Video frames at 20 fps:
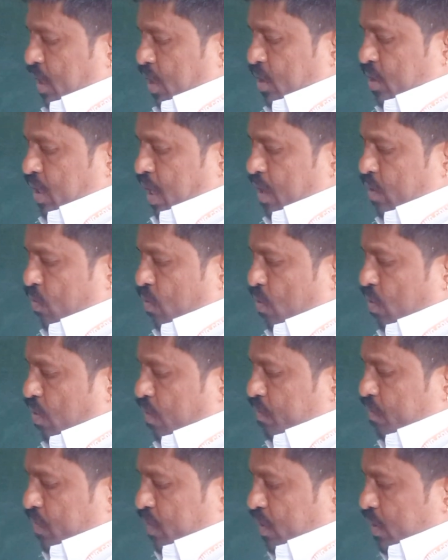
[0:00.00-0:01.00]
SIO
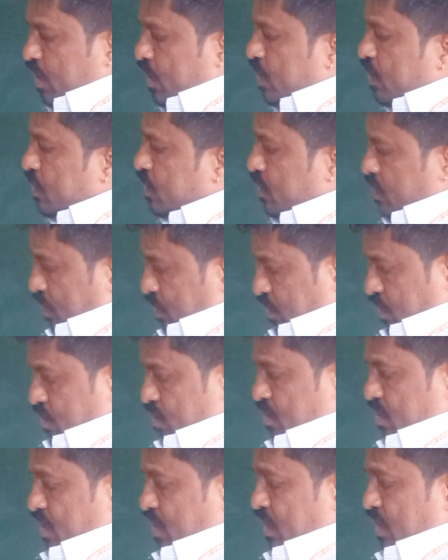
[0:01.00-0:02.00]

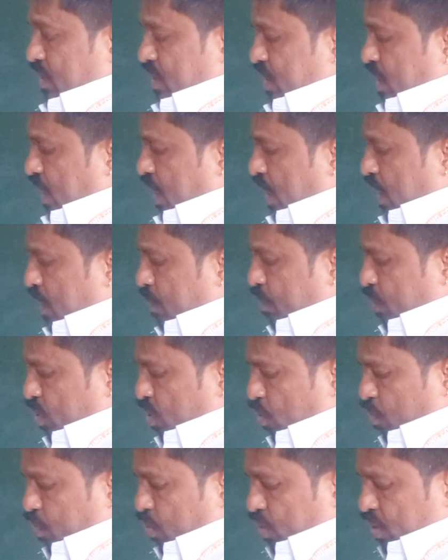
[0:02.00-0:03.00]
serial input
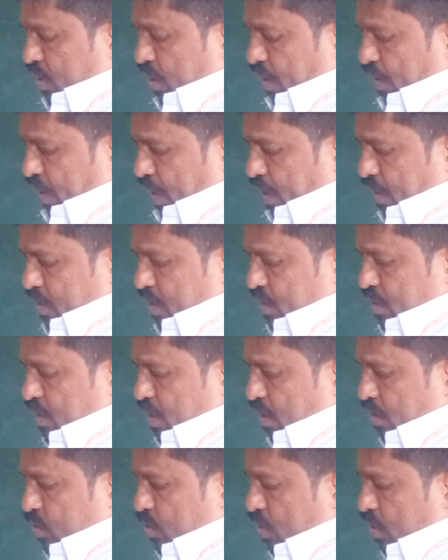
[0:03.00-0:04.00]
output. Okay, this is
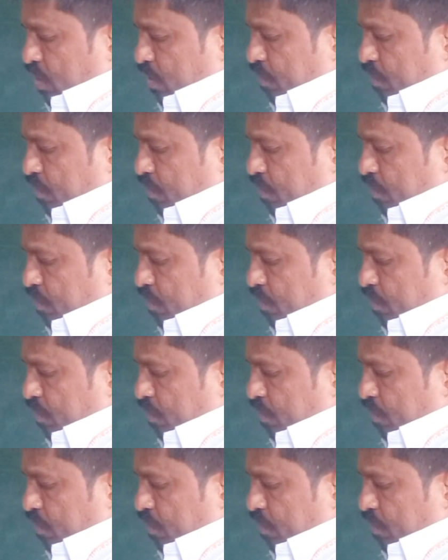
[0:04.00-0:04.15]
also